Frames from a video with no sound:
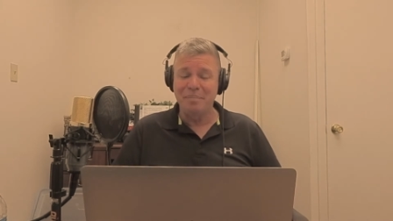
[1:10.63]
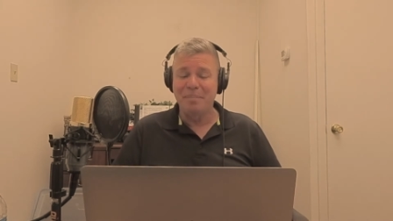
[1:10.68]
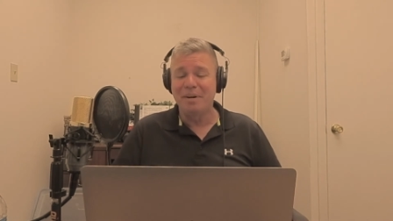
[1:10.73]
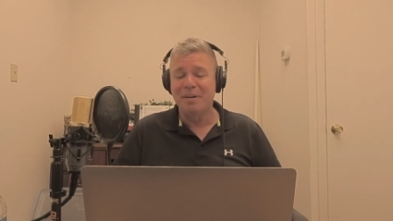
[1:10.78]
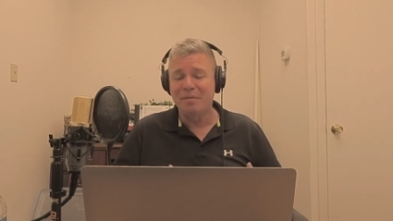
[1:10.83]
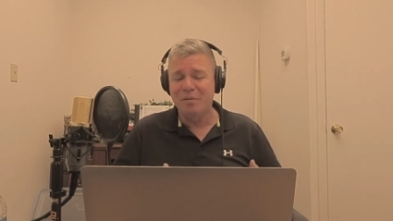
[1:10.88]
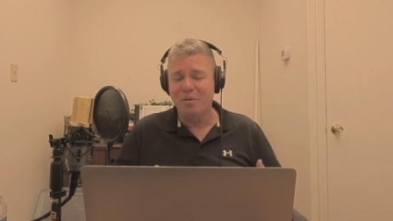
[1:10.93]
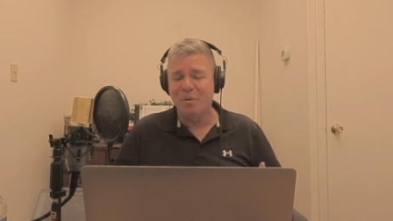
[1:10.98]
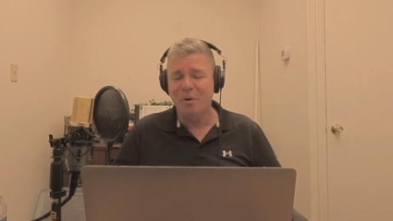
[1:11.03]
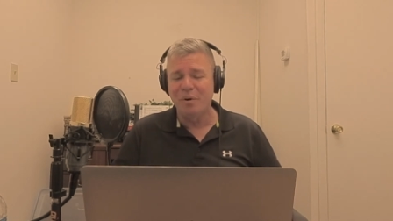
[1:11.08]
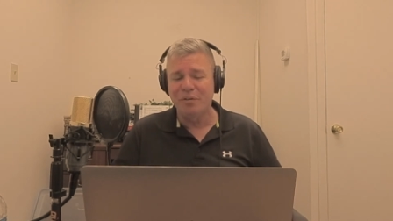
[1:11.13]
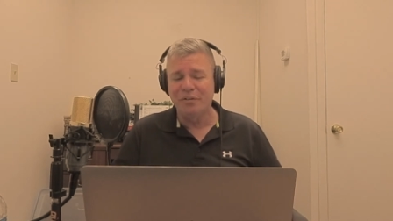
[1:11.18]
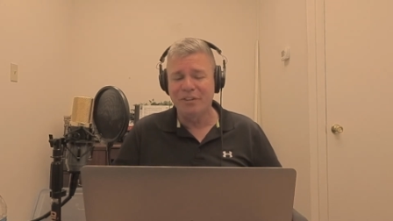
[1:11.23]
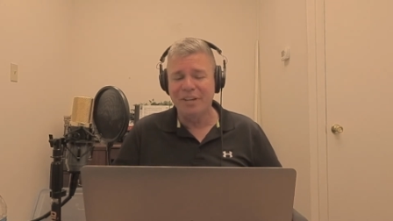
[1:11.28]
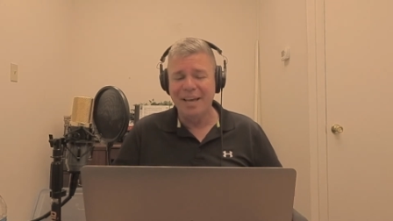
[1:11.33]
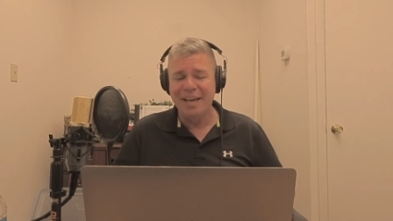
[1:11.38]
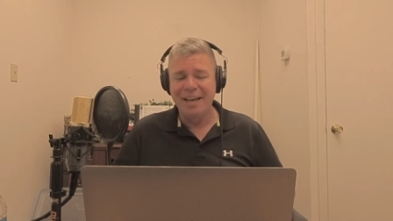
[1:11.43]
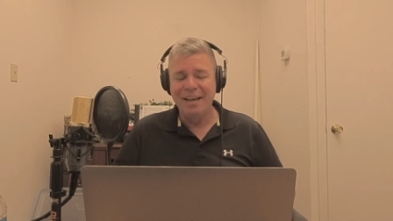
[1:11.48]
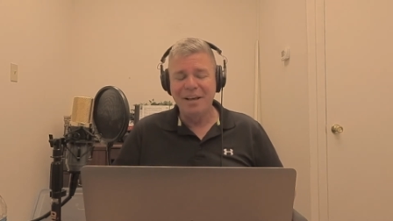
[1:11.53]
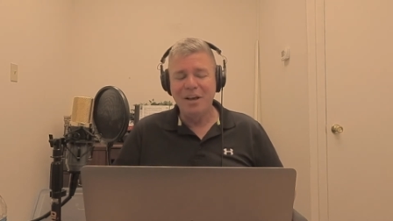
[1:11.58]
But of
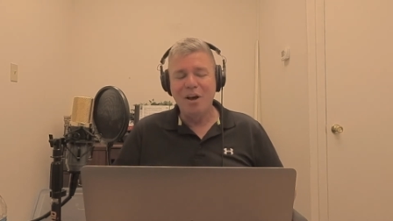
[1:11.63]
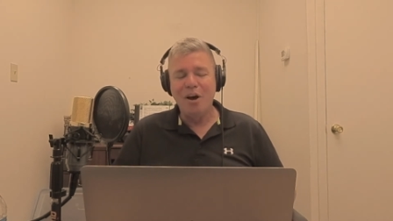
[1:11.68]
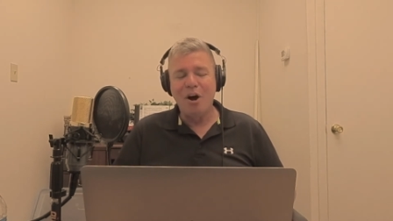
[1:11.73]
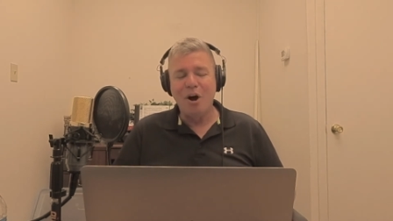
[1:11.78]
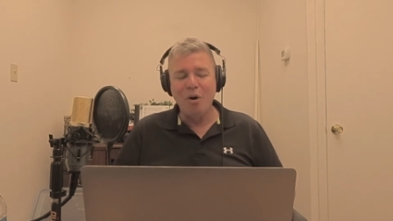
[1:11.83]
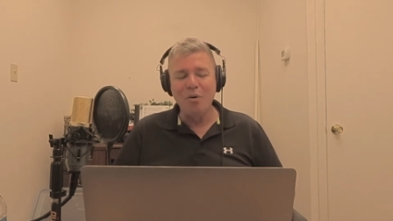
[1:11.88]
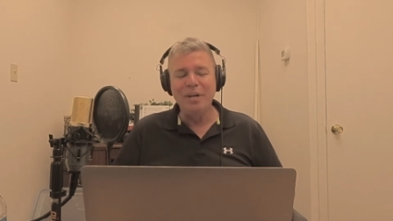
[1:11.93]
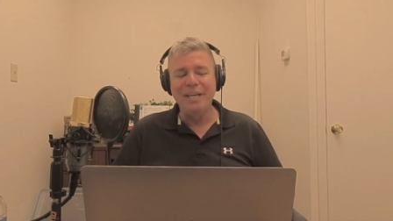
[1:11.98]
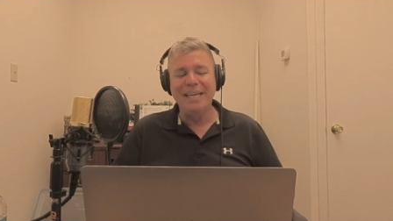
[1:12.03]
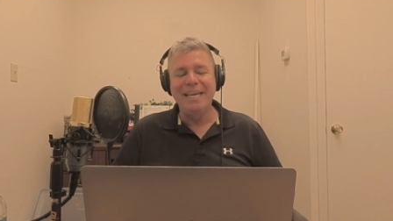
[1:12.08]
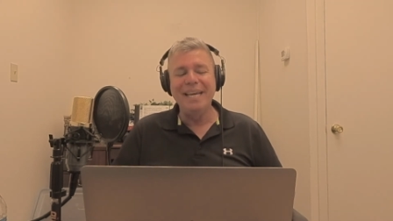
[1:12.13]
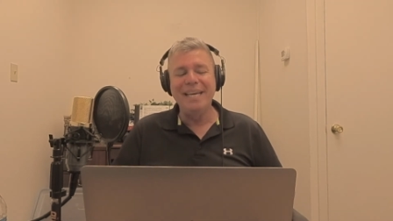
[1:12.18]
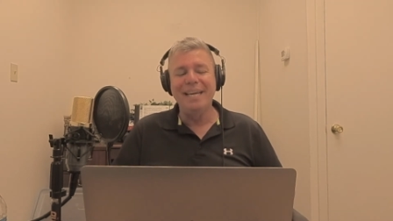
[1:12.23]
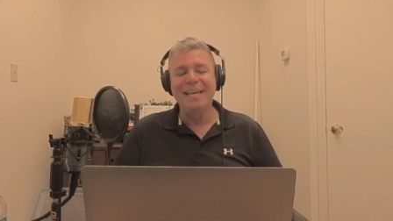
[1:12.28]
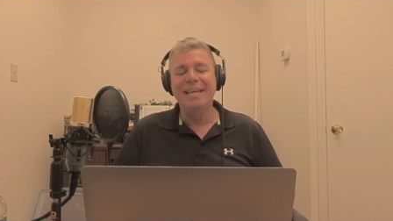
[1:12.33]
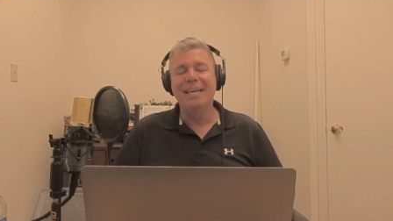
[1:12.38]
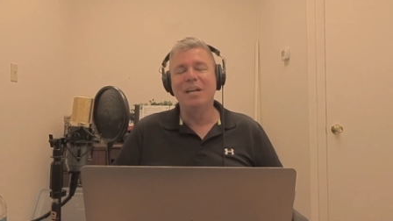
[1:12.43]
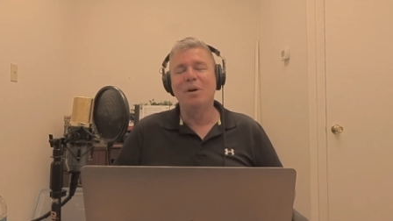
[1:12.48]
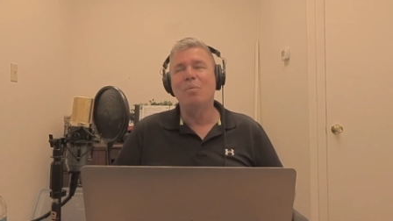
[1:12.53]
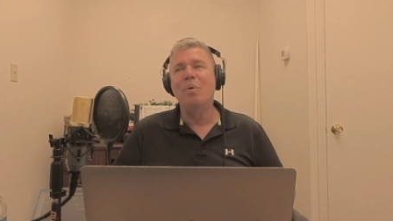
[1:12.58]
course, only he
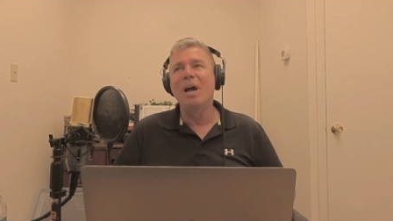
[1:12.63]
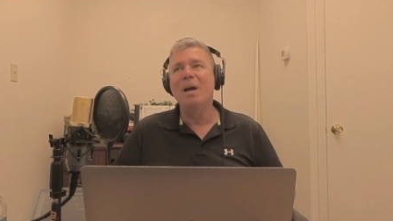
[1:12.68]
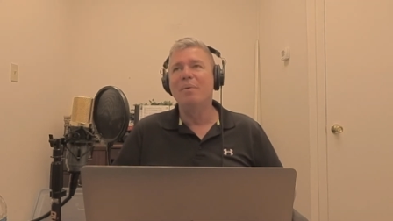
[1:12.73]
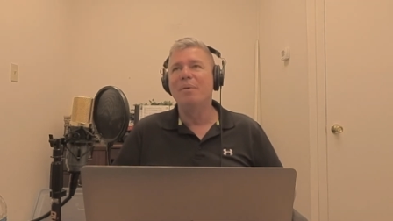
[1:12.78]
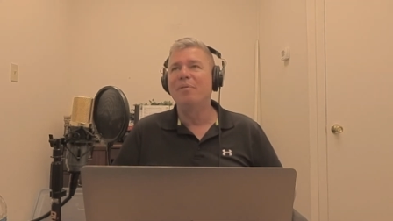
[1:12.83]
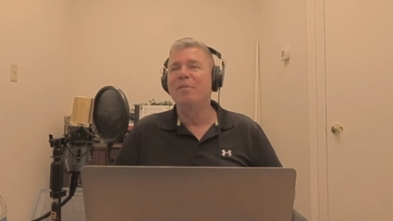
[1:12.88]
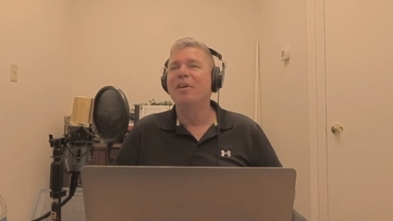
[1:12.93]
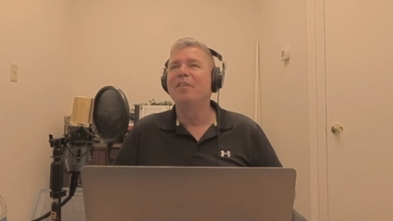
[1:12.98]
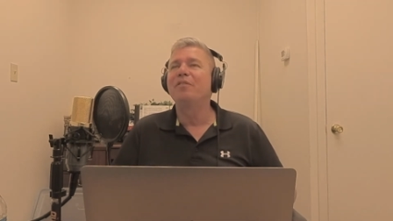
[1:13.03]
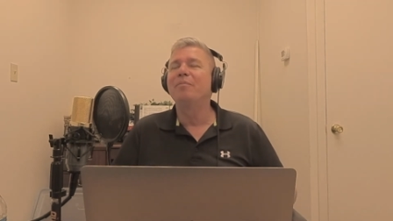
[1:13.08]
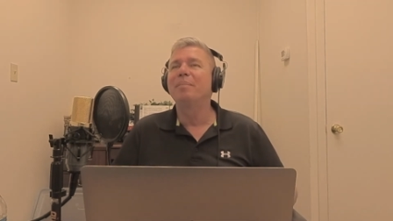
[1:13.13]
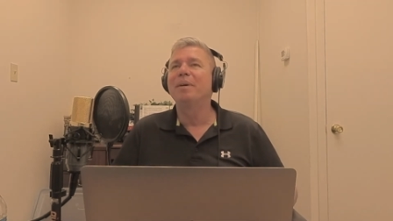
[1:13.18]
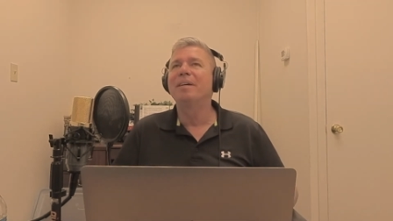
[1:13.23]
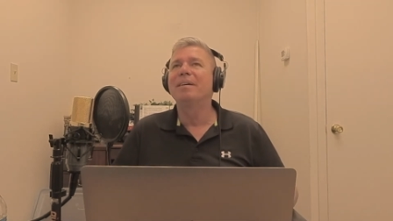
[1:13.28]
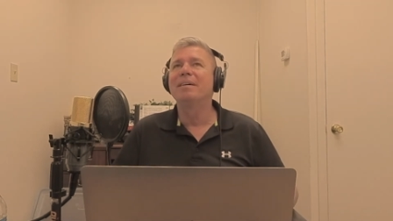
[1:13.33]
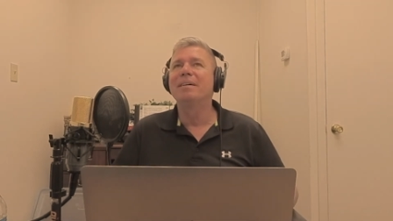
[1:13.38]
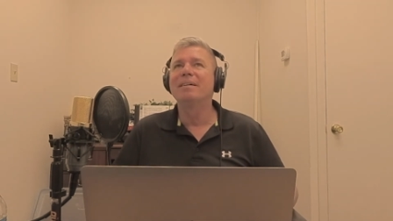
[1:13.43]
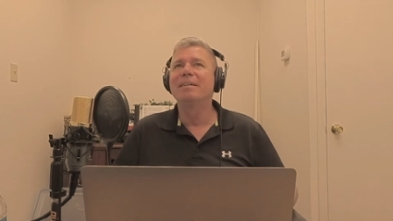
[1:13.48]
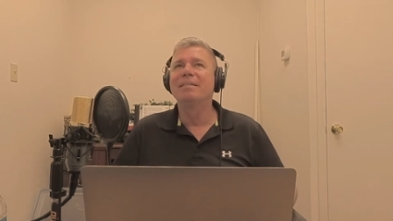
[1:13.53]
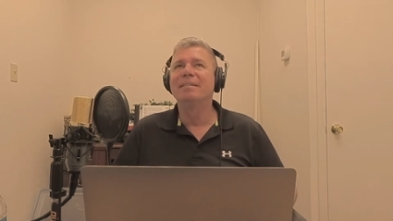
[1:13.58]
can get away with this
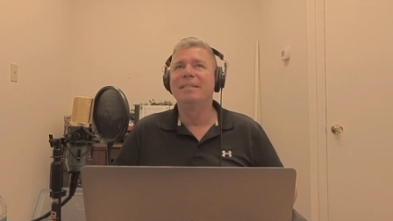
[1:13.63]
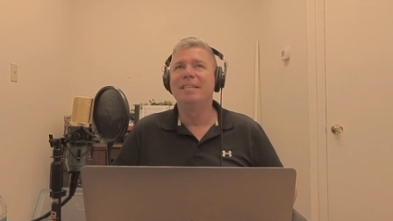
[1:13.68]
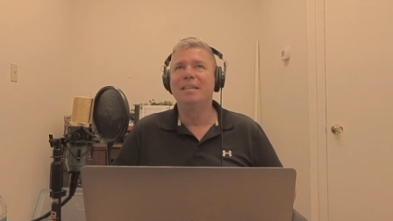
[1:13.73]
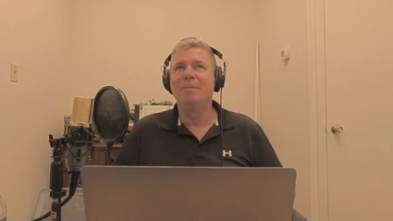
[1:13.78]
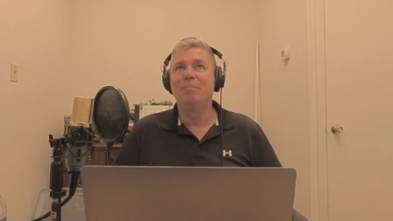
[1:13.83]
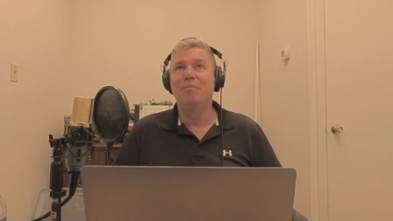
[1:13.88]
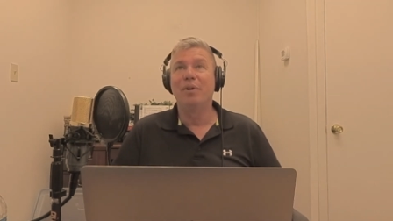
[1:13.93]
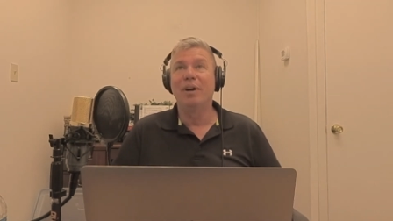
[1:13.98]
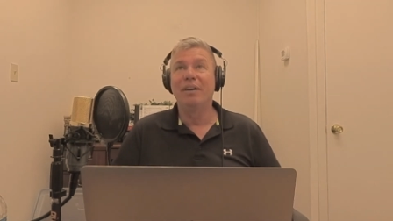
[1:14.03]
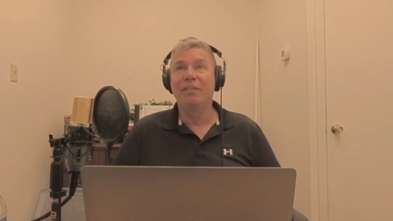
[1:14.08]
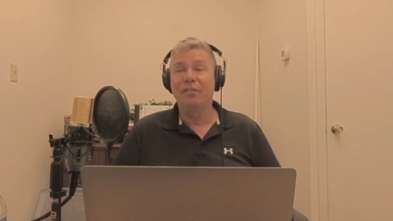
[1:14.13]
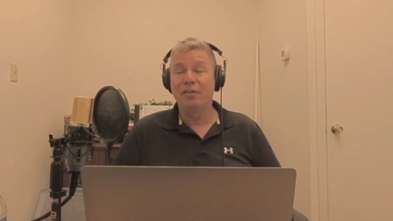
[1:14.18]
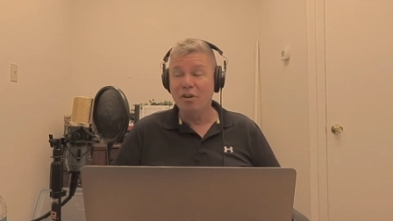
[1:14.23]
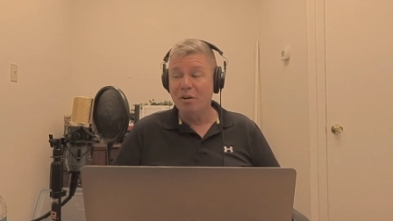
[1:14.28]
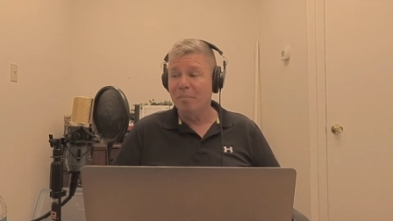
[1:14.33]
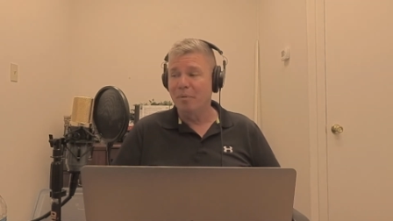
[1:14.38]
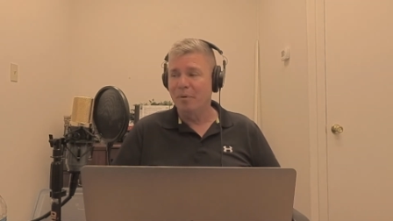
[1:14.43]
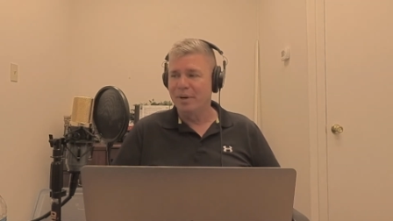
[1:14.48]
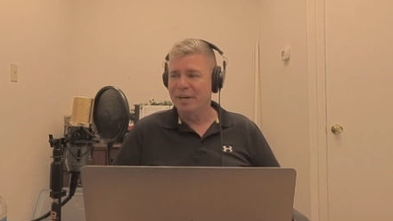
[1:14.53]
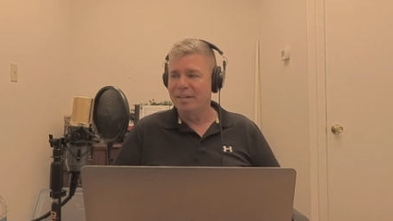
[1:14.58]
because he brings
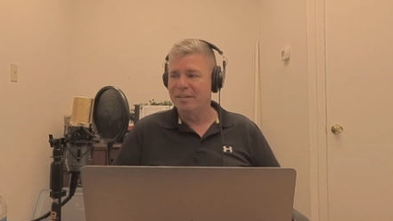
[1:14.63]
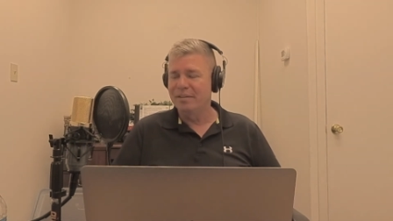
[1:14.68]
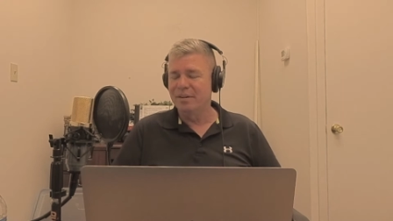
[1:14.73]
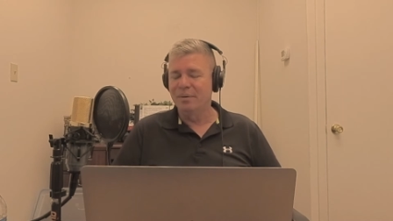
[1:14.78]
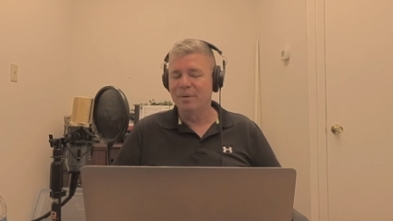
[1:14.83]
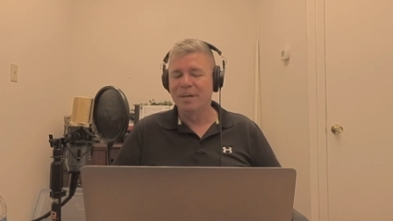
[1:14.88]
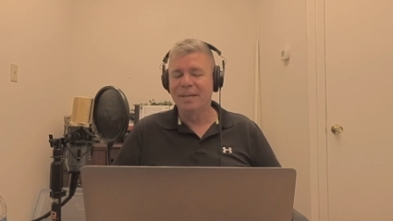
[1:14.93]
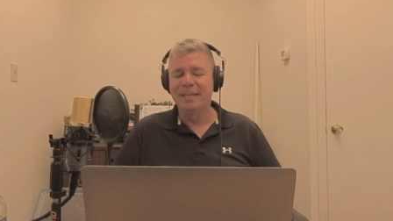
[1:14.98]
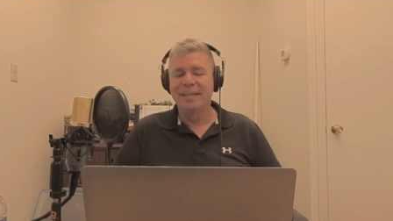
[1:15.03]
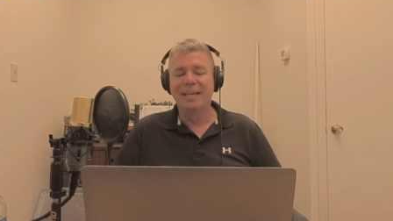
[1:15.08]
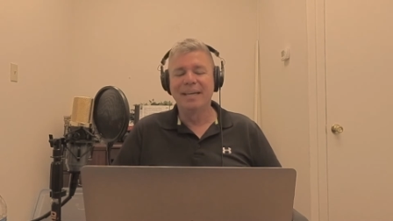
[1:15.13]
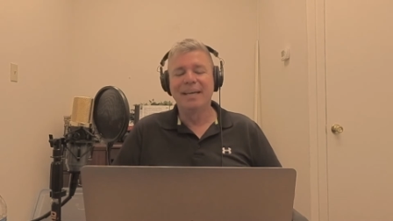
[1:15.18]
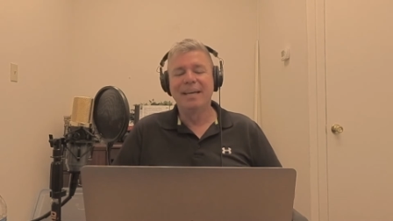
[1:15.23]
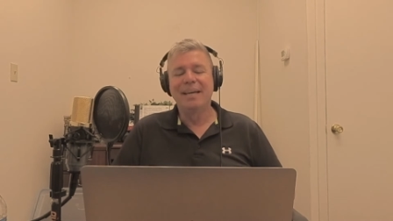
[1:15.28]
humor into it.